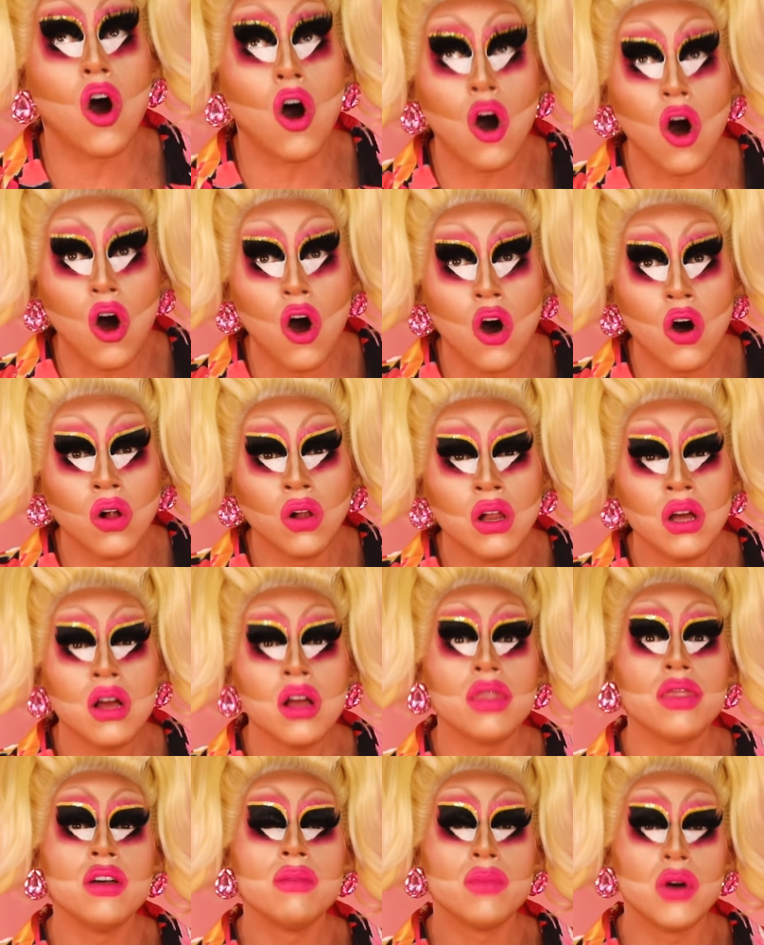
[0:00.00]
All
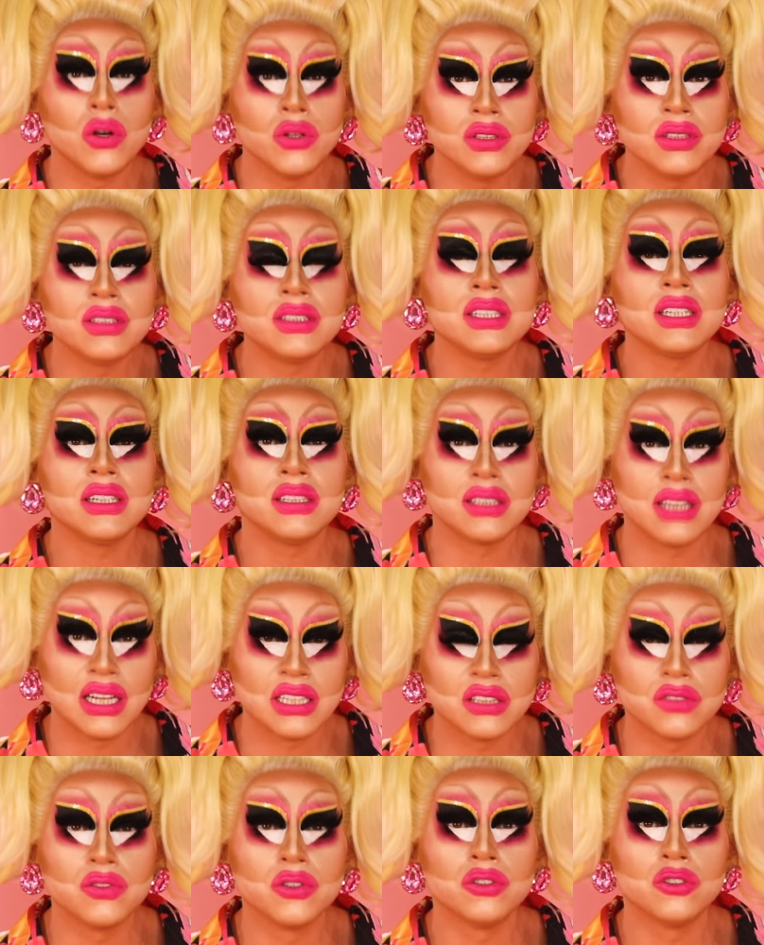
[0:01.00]
the most
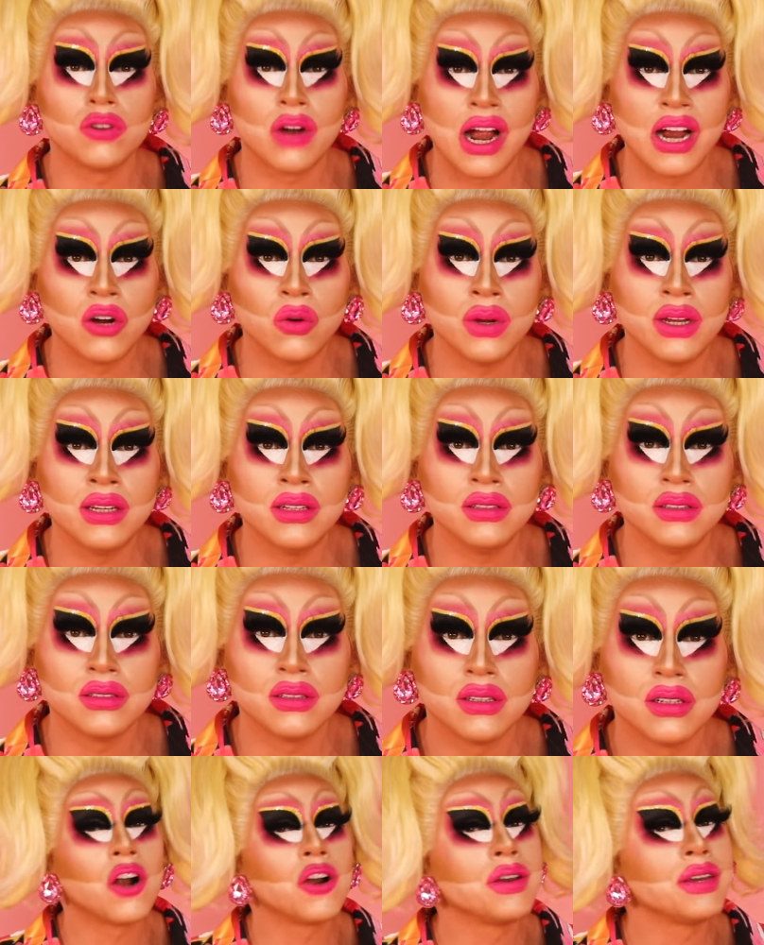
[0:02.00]
successful drag
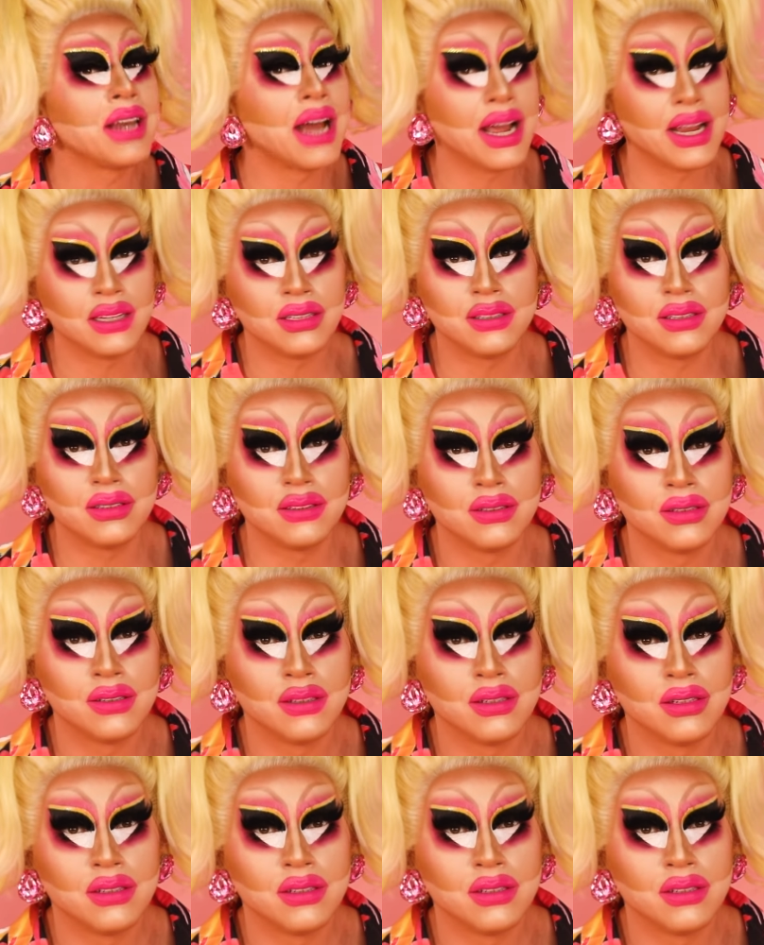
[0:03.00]
queens are nice.